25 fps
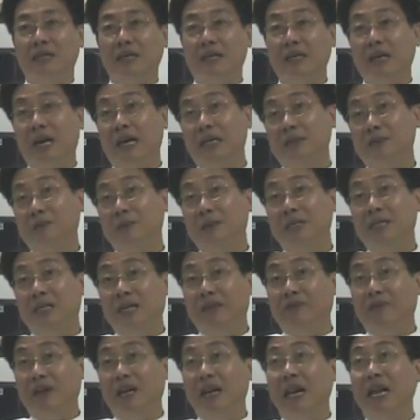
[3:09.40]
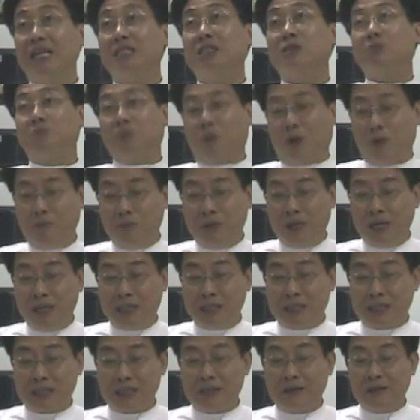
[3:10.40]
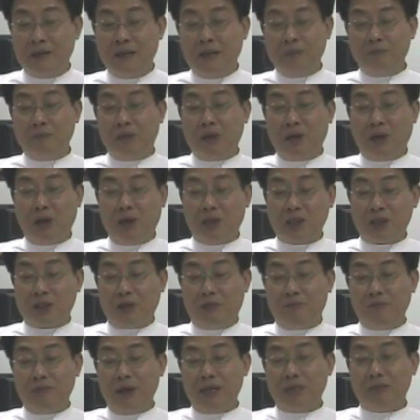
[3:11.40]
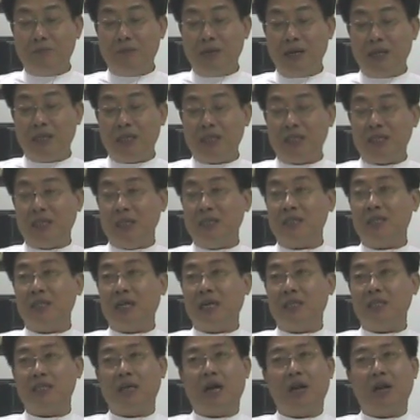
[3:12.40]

has been given less prominence because of mathematics and science.